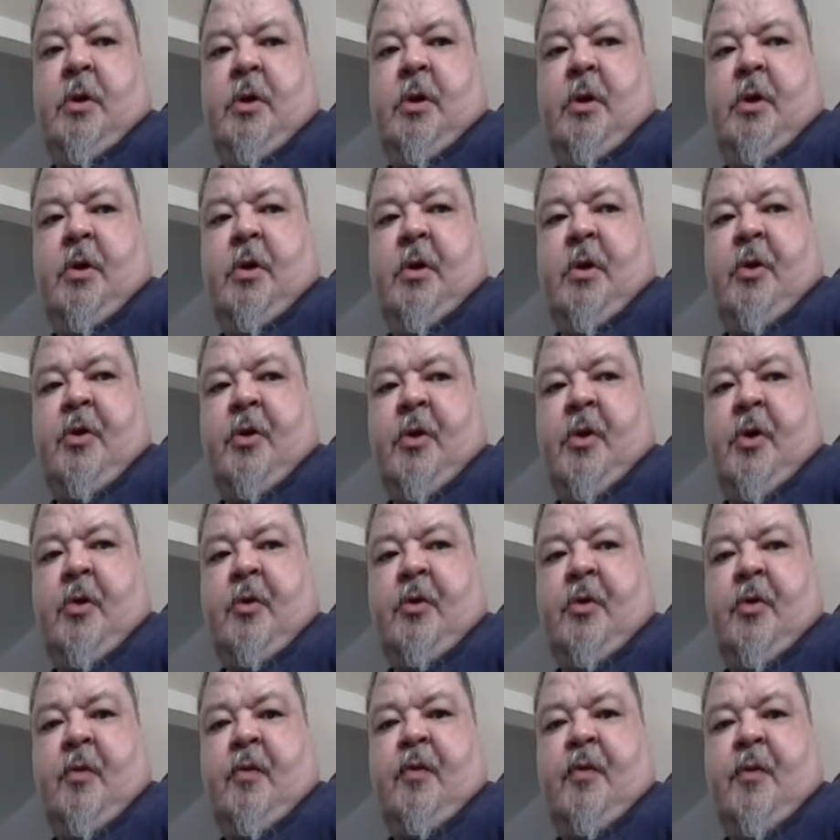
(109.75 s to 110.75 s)
And I talked
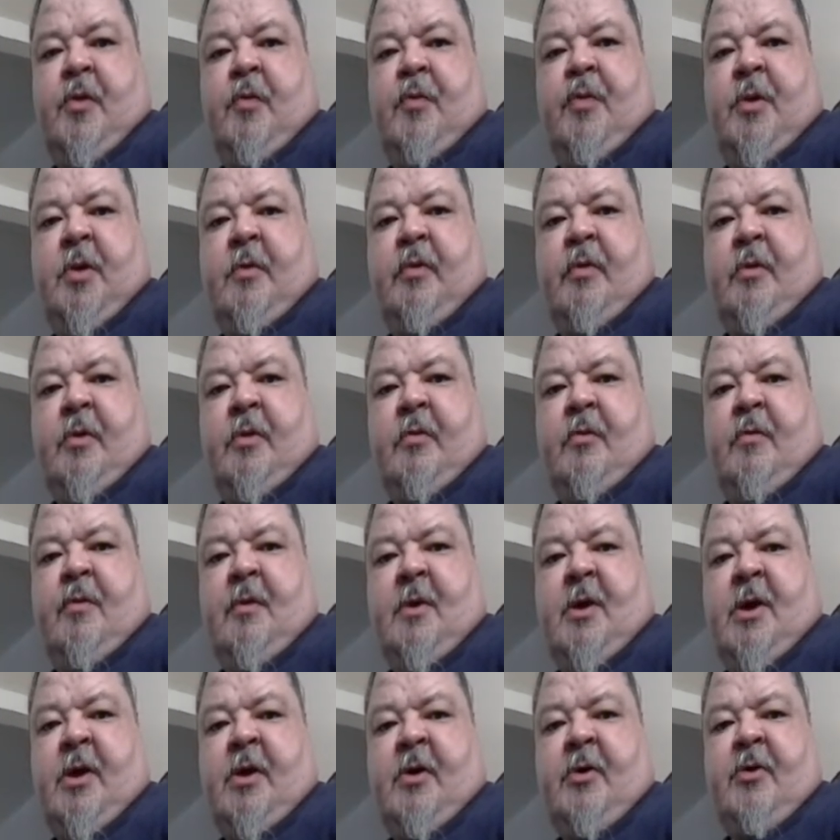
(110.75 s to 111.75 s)
to a few people in
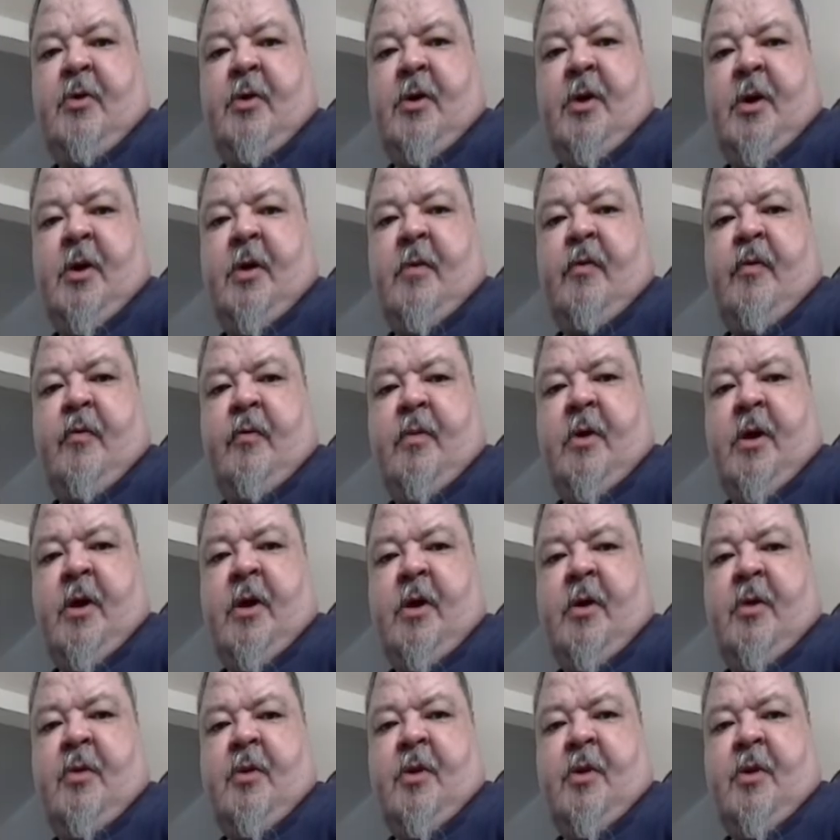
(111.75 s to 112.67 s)
Flagstaff about it.